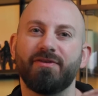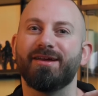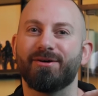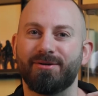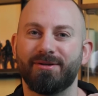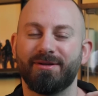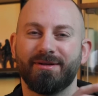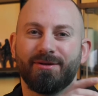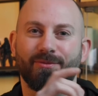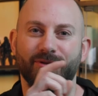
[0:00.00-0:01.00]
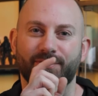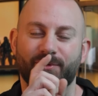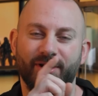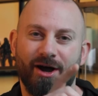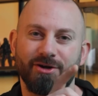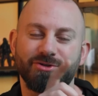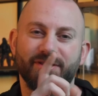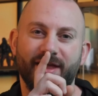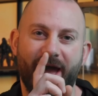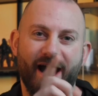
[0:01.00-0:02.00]
reveal what the
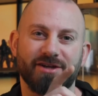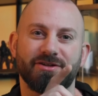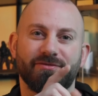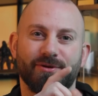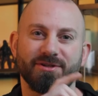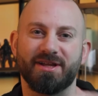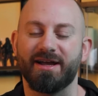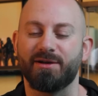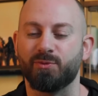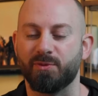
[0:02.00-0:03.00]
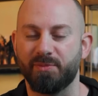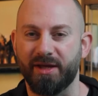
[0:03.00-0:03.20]
100th Action Force item will